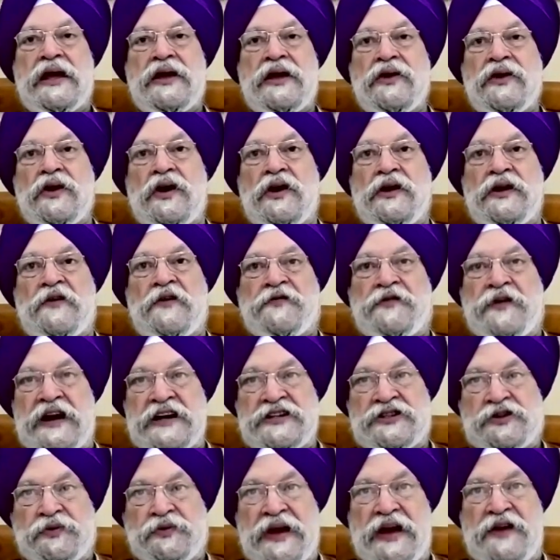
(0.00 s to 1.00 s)
you know, the
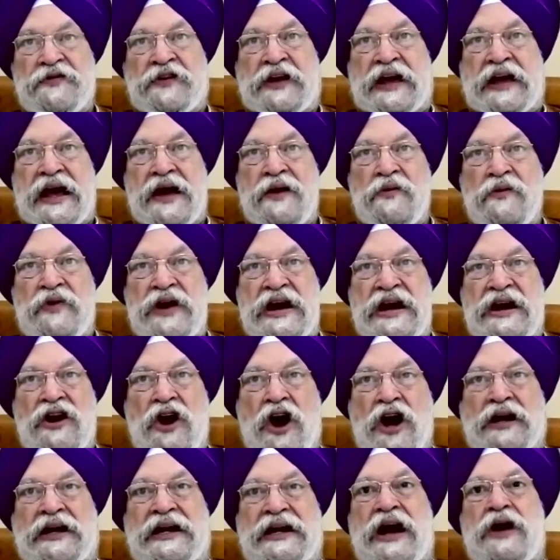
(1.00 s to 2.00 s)
first wave came, we
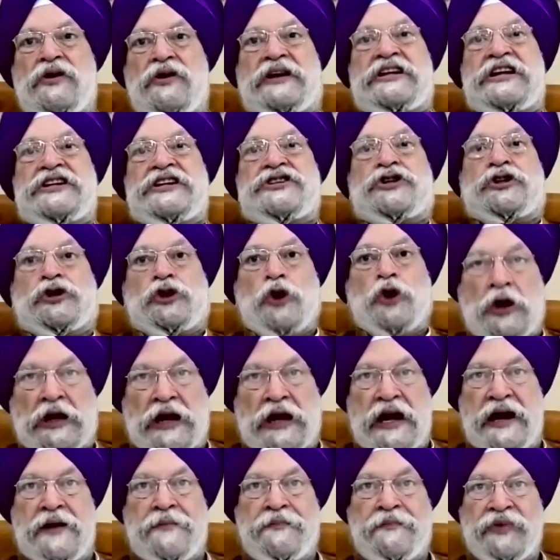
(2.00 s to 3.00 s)
locked down just
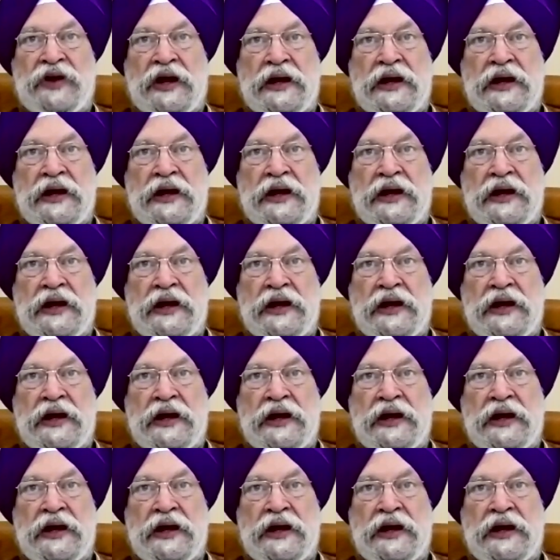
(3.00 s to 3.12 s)
totally.